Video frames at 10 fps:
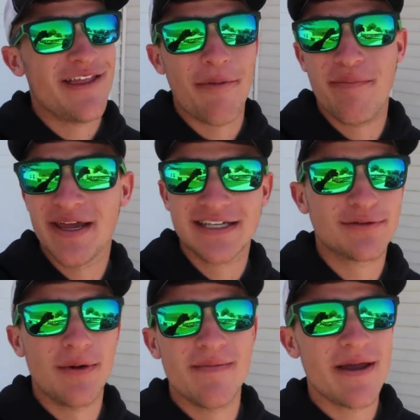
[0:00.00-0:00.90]
That big
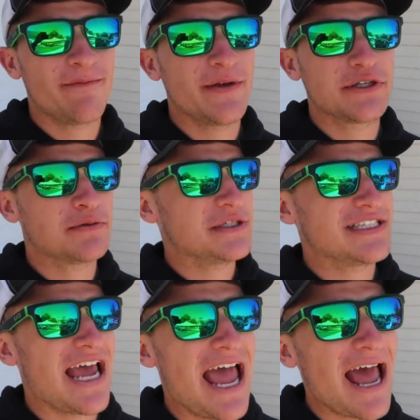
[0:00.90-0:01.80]
swim bait fish
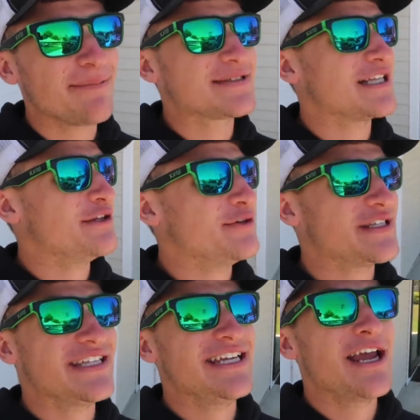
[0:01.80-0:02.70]
was
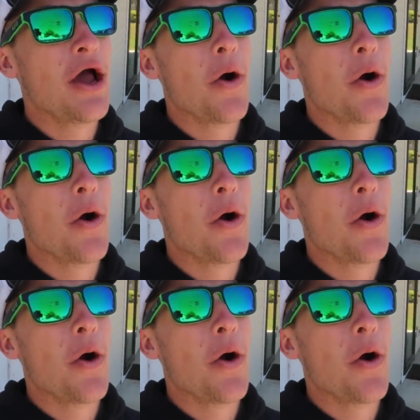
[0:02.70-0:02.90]
absolutely